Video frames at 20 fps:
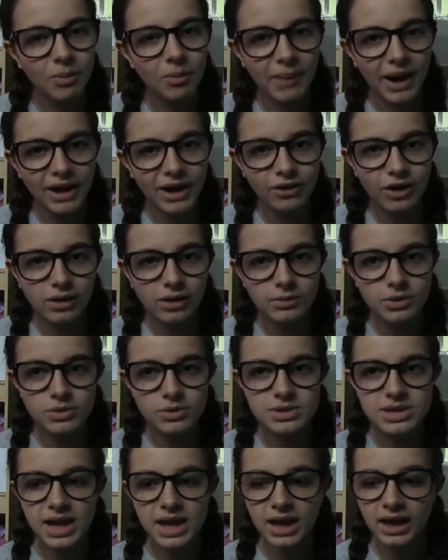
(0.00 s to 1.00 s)
background
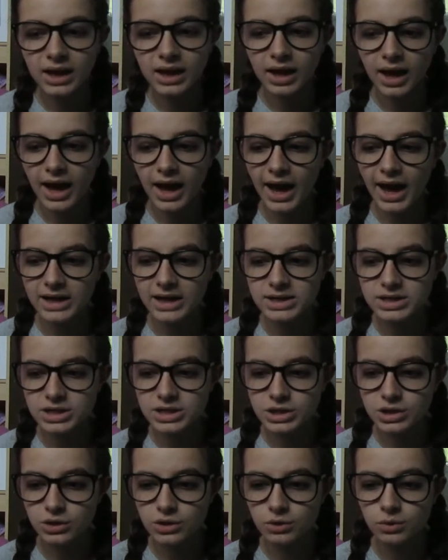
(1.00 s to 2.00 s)
music has
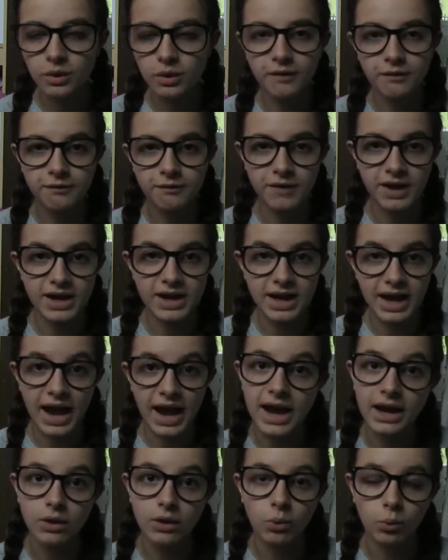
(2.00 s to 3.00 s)
to fit
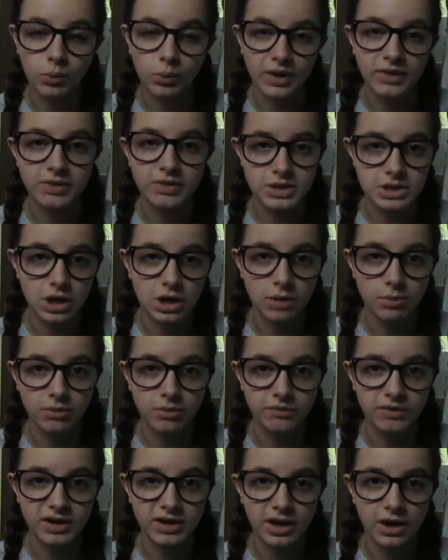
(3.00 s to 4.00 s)
in with the type
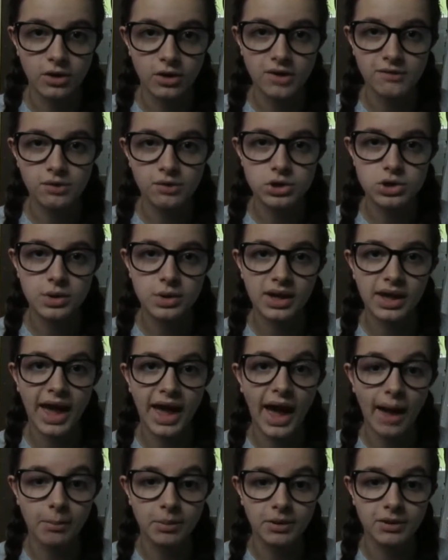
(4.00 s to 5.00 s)
of video. If you're doing a
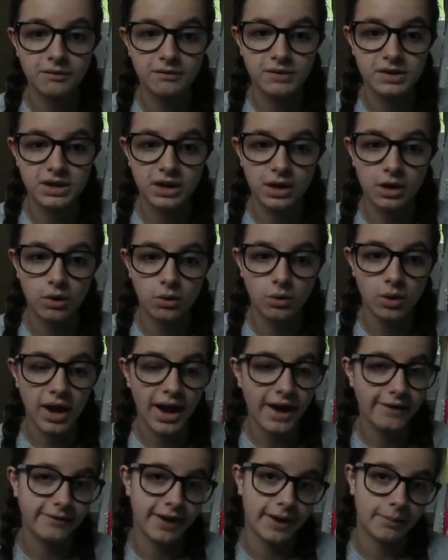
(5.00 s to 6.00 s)
happier video,
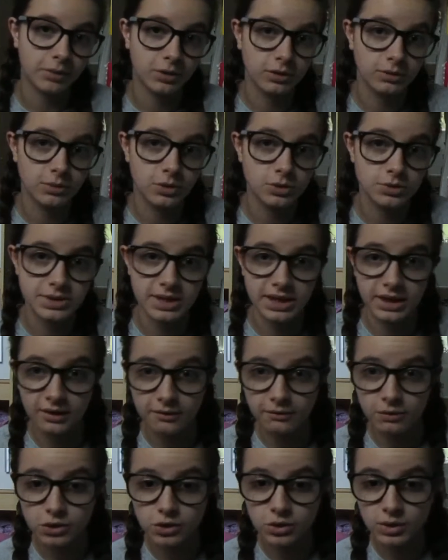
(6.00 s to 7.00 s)
have happier music.
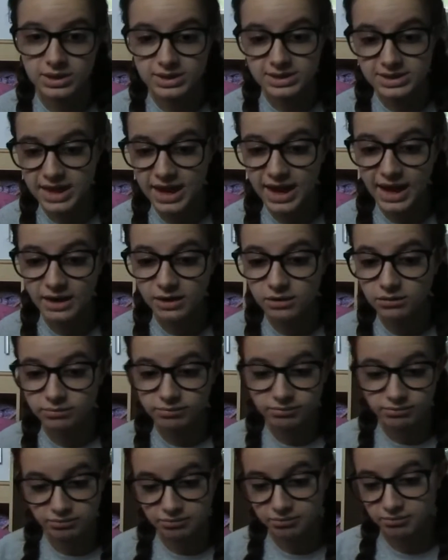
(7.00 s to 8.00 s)
If you're doing
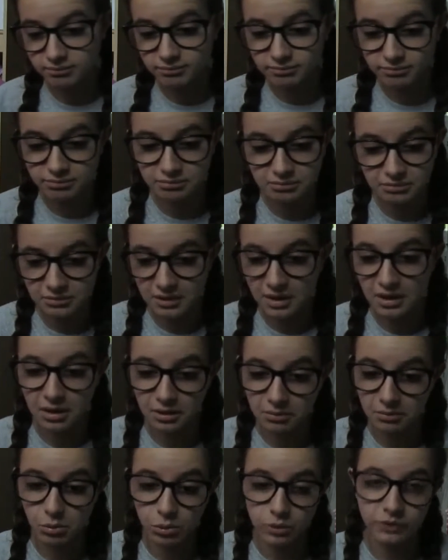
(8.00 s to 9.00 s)

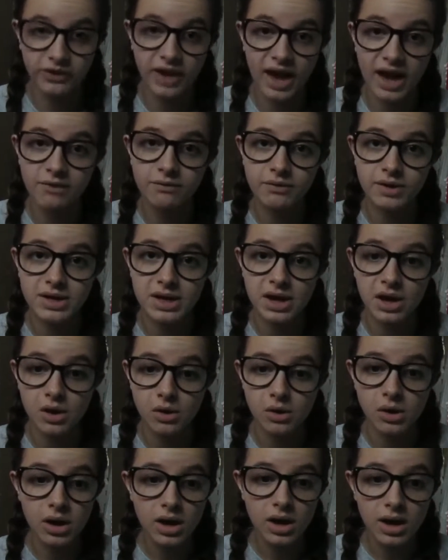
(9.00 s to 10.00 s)
a more sad
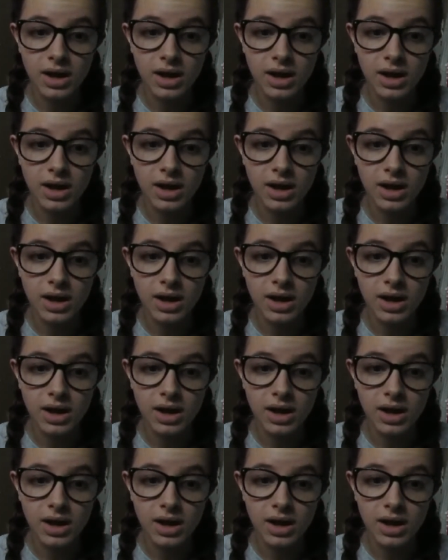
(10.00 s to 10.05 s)
video,